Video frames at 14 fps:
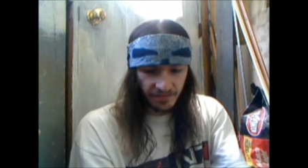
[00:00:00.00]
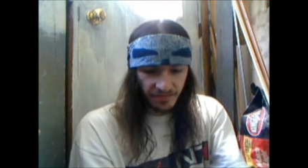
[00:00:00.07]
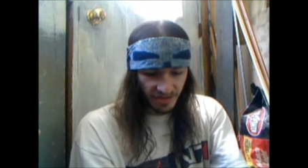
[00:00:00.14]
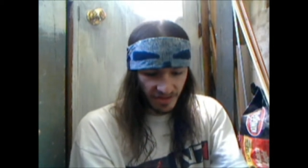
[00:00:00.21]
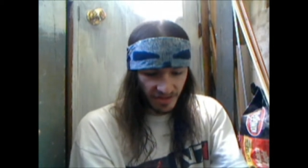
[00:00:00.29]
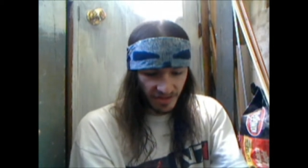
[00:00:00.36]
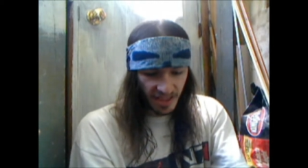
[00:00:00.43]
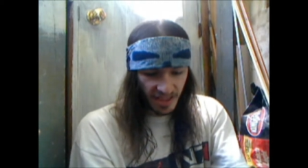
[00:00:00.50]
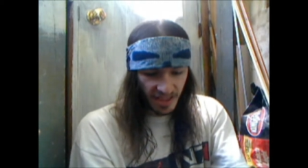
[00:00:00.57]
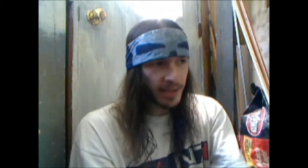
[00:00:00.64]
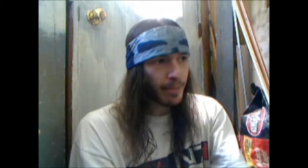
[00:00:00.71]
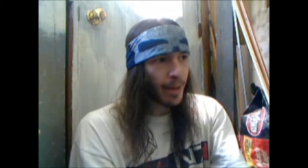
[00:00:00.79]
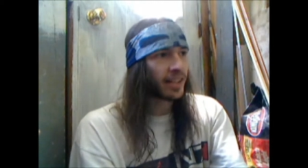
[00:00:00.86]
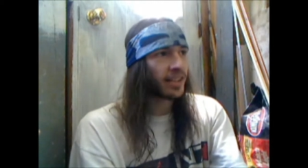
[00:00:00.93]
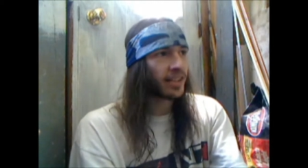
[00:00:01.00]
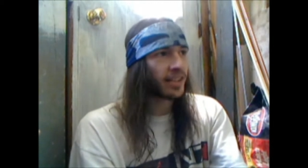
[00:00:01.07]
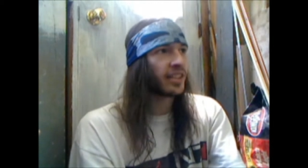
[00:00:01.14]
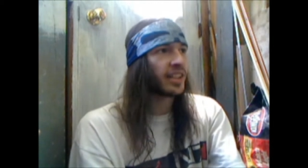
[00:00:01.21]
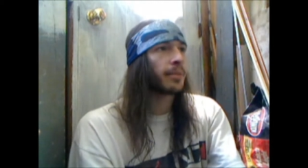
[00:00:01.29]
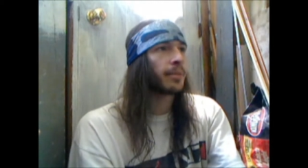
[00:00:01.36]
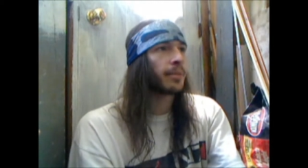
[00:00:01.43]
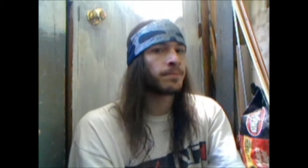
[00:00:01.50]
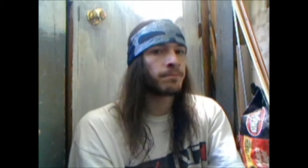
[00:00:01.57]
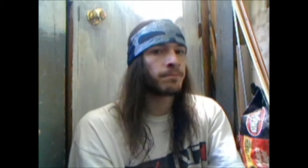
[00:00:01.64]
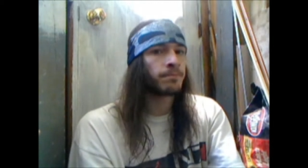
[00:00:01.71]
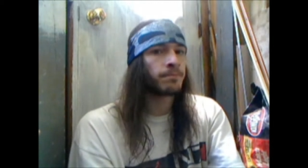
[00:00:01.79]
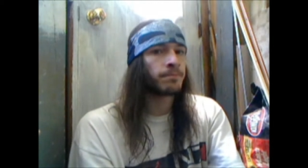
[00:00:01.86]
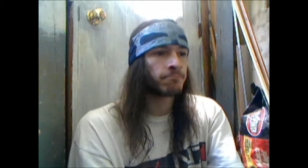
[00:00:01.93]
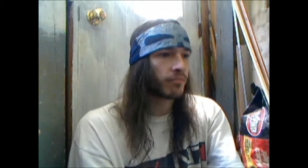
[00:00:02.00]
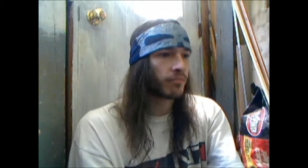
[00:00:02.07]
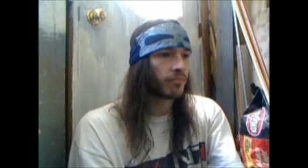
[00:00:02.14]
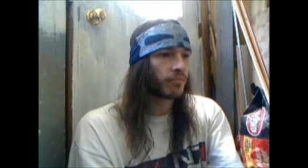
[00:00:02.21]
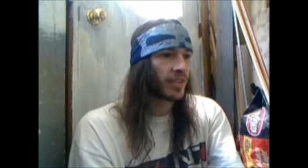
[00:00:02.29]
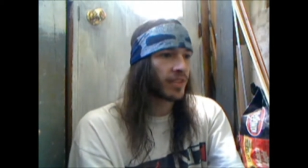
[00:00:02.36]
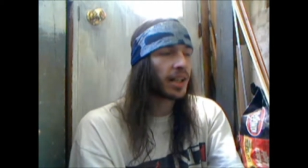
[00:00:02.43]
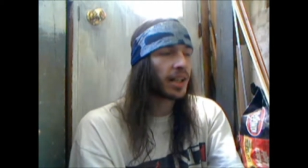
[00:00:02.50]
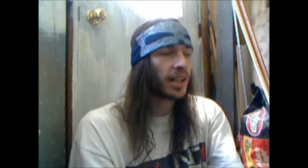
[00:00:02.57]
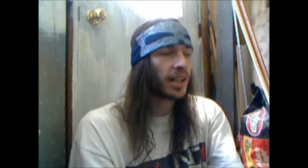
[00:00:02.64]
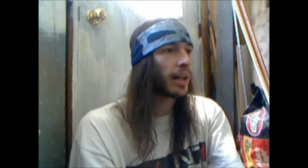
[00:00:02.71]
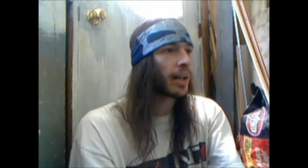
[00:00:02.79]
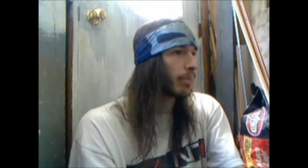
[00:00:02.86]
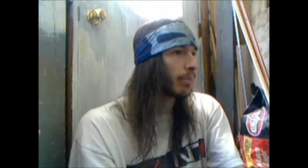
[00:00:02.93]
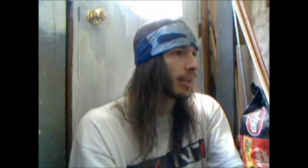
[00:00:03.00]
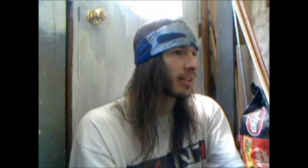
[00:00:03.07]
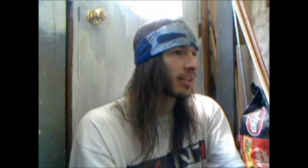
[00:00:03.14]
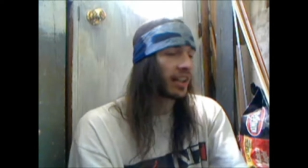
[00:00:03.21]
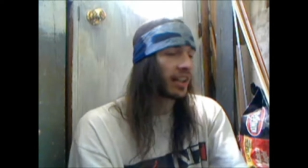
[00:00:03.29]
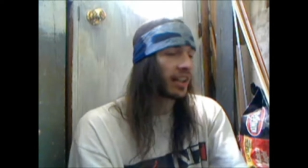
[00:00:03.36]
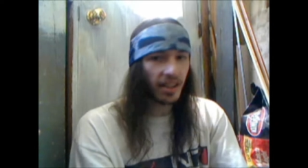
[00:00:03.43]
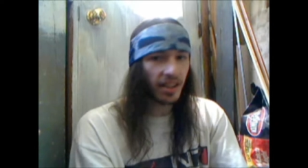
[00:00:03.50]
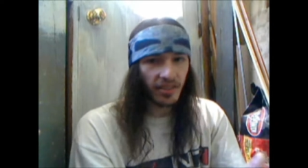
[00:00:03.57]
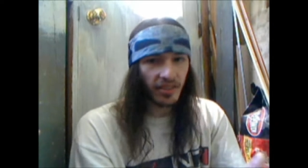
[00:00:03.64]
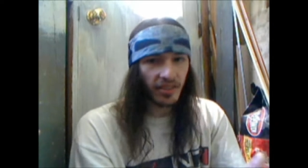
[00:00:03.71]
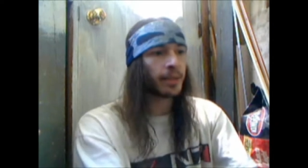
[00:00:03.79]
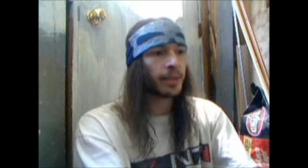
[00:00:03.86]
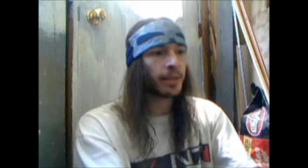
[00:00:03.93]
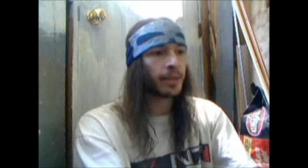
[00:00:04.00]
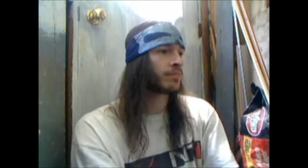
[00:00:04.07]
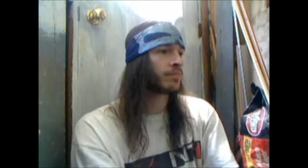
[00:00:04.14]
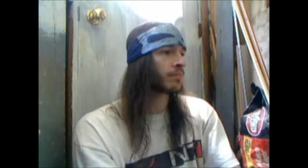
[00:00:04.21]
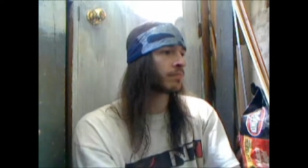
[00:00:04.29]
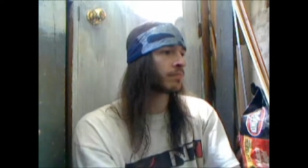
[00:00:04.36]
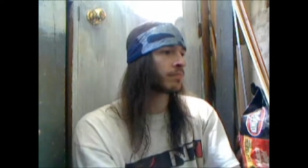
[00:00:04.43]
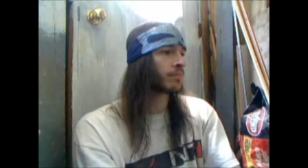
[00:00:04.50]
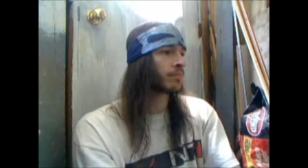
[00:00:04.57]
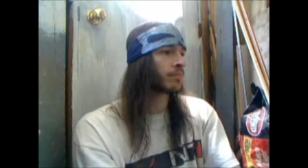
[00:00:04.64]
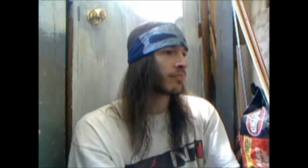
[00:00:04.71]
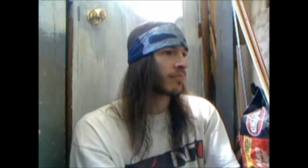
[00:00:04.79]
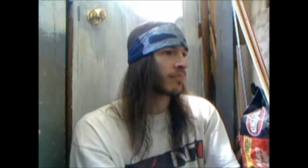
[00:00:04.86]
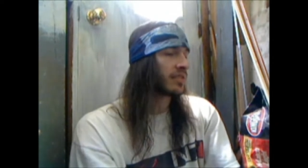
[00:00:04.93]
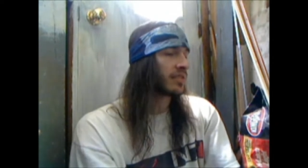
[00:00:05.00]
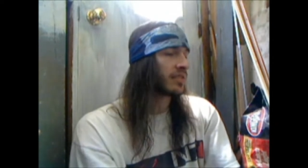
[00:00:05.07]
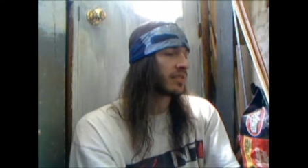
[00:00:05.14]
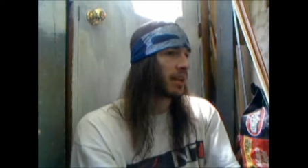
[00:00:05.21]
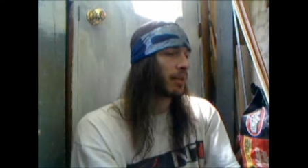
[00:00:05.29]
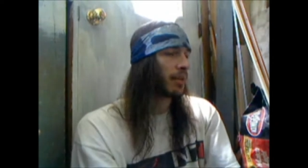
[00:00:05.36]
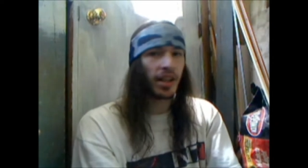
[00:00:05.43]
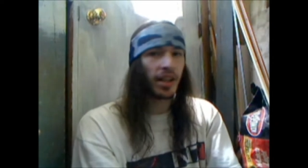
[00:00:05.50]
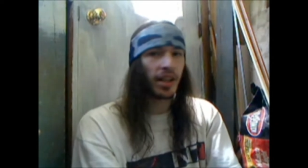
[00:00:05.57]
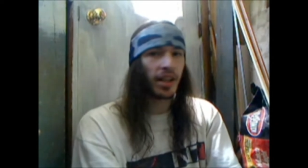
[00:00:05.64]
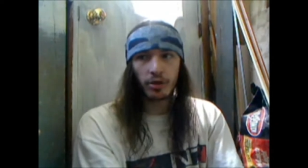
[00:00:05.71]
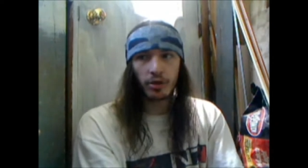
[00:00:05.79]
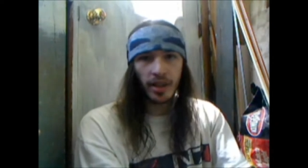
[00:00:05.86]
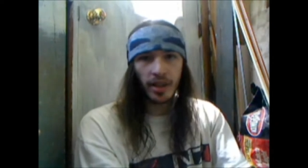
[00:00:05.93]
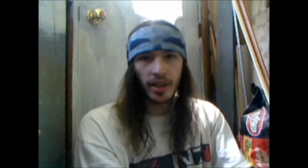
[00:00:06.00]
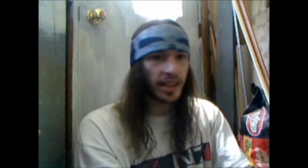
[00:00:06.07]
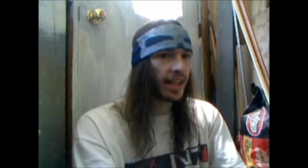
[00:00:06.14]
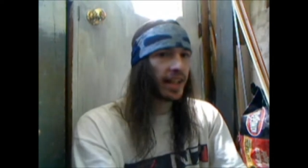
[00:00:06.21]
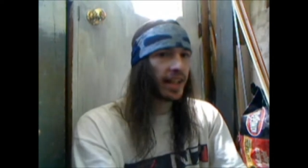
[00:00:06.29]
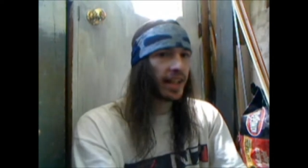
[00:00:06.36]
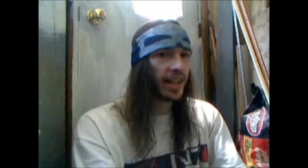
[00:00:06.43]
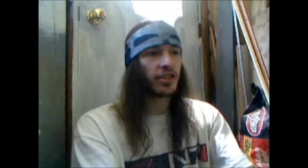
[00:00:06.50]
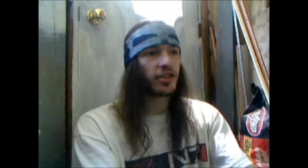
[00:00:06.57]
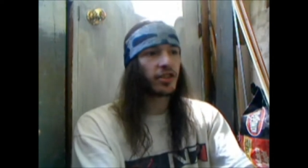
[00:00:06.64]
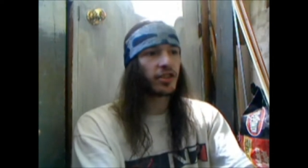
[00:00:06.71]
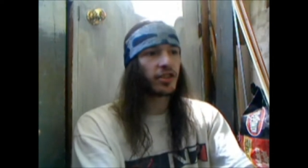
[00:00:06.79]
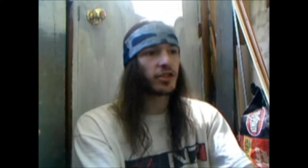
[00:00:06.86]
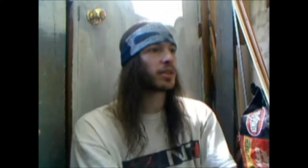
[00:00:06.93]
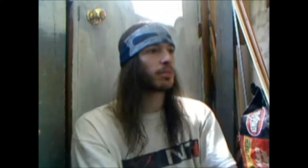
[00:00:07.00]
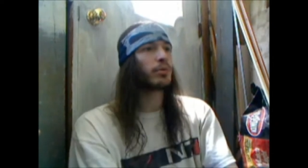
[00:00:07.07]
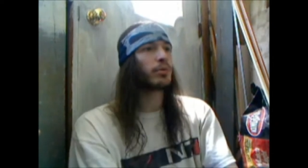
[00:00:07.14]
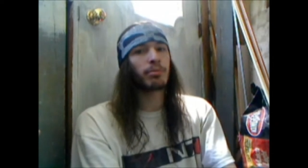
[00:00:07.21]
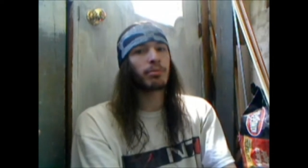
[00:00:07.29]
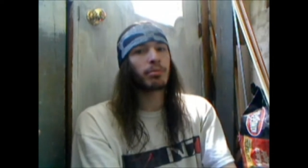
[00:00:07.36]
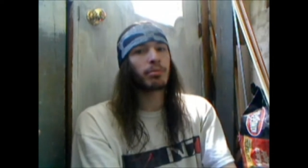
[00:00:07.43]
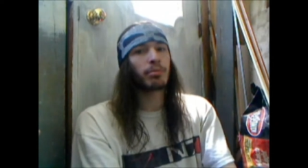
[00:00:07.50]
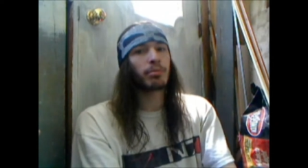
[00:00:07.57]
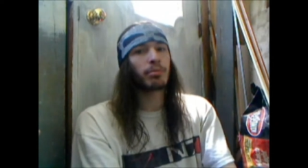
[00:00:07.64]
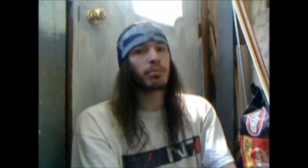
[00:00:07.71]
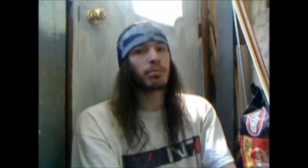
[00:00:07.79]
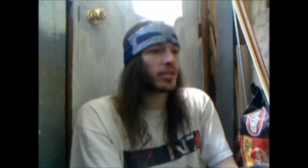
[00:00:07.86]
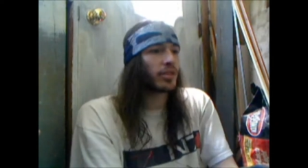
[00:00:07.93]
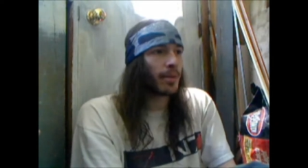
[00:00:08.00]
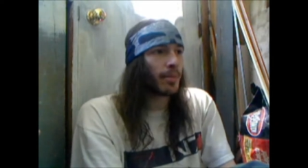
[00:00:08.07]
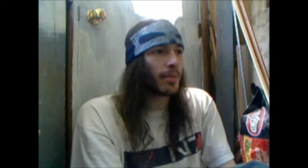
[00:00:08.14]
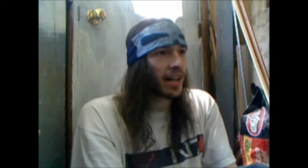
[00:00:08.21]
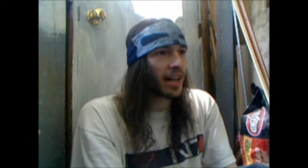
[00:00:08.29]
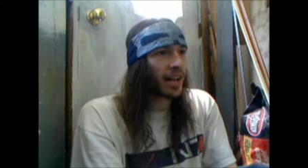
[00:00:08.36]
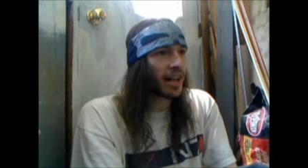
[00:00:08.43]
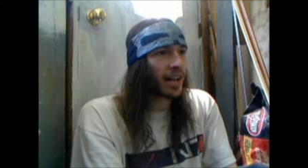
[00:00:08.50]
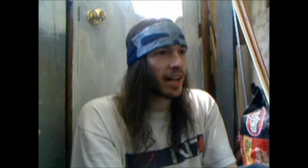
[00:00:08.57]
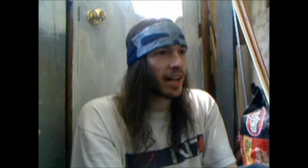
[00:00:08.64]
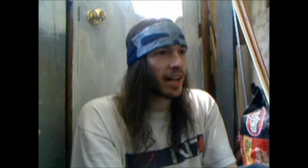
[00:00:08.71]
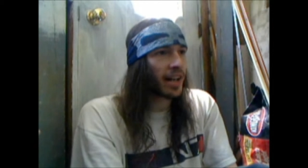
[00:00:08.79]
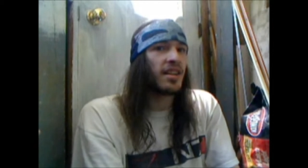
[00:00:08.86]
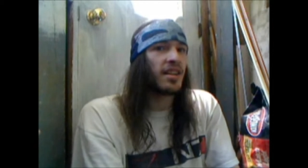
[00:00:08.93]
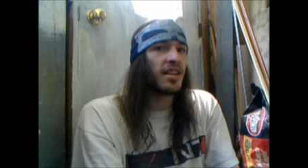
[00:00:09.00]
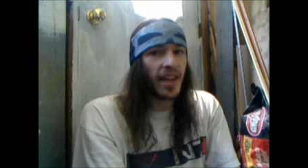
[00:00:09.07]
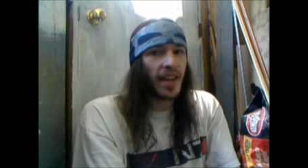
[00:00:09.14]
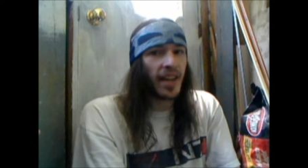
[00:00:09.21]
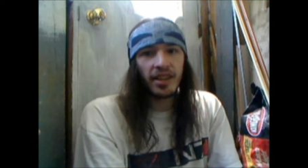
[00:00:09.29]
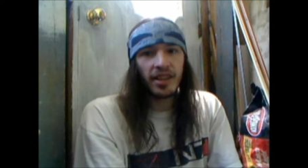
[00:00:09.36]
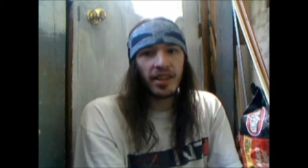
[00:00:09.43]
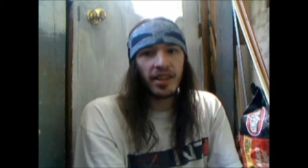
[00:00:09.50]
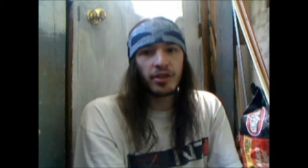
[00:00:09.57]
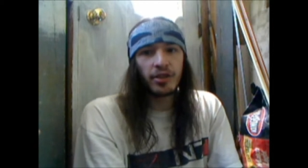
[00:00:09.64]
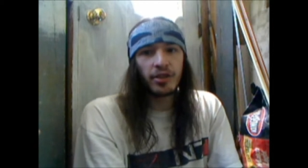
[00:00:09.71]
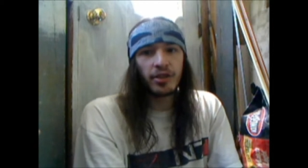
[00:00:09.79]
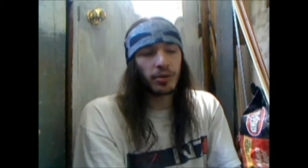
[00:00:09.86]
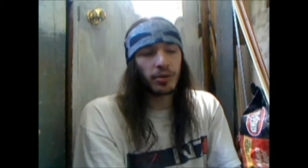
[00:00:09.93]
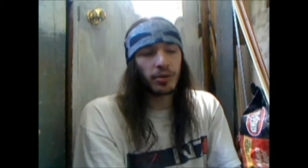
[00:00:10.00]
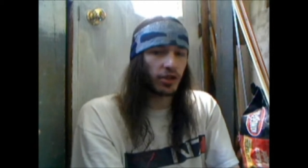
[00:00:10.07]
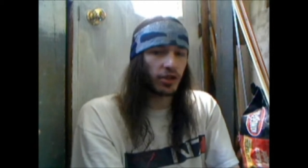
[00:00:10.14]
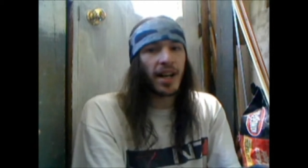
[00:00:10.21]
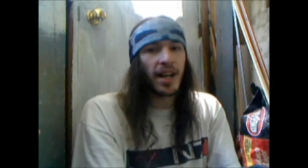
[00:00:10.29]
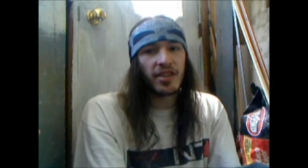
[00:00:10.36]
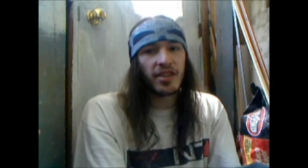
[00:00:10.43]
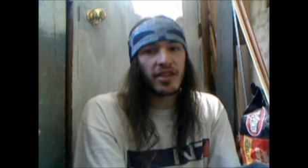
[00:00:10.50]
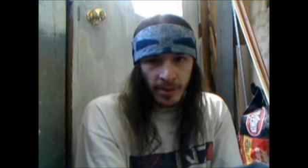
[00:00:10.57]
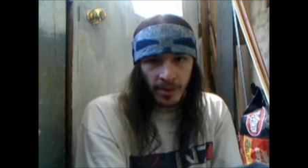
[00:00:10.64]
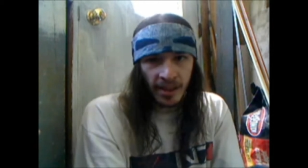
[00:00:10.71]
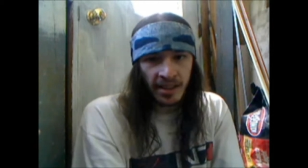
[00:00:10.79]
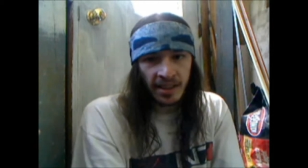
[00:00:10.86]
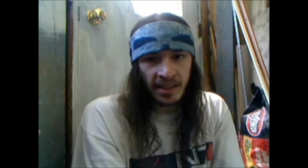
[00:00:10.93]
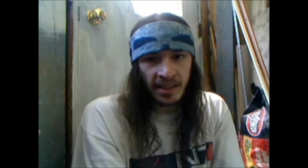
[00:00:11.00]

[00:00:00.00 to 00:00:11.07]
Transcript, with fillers: I don't get mad at this game. I get mad at the players. I love the game. I'll play through any deck. I just wish people had improved their damn attitudes. That is what rustles my jimmies.